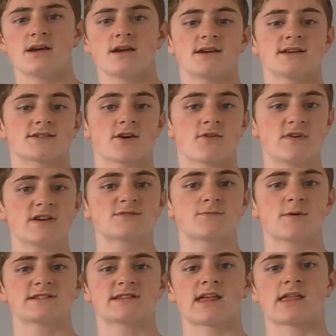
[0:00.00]
So this
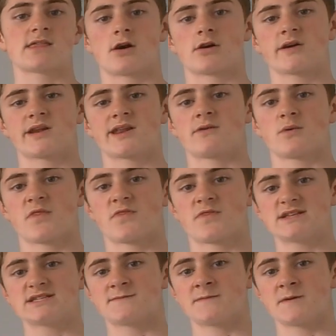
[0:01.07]
was it then already with
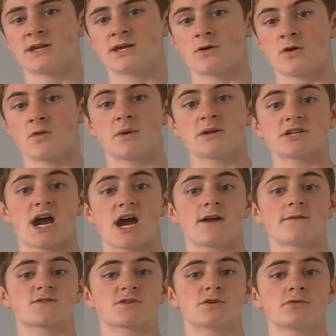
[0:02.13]
this video, in which I
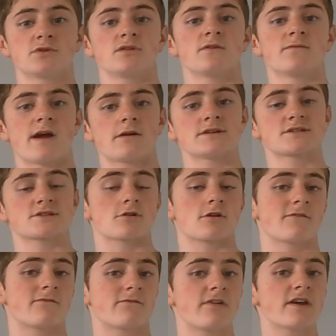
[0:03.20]
have shown you the very
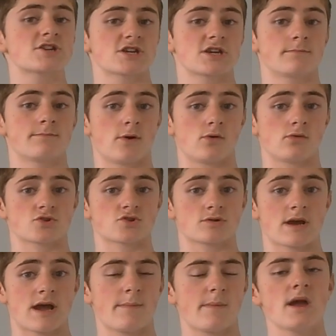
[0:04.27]
strong fishing pole
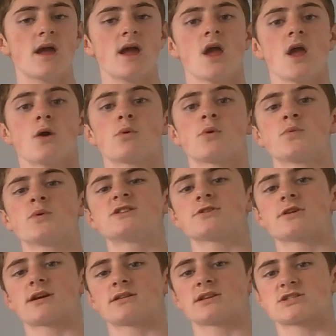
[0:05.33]
trap with which you
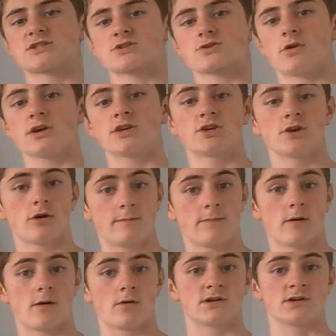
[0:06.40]
can destroy your
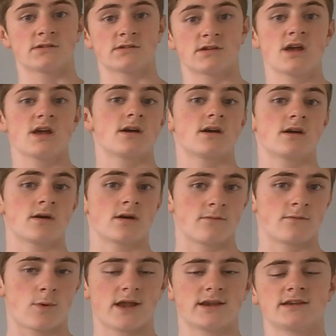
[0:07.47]
opponent
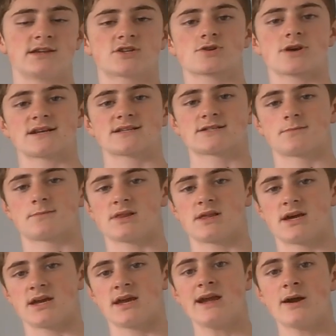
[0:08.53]
when he tries to
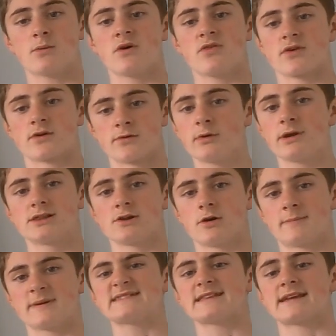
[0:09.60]
play with the Ruy
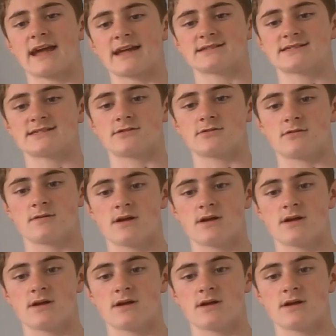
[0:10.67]
Lopez against you.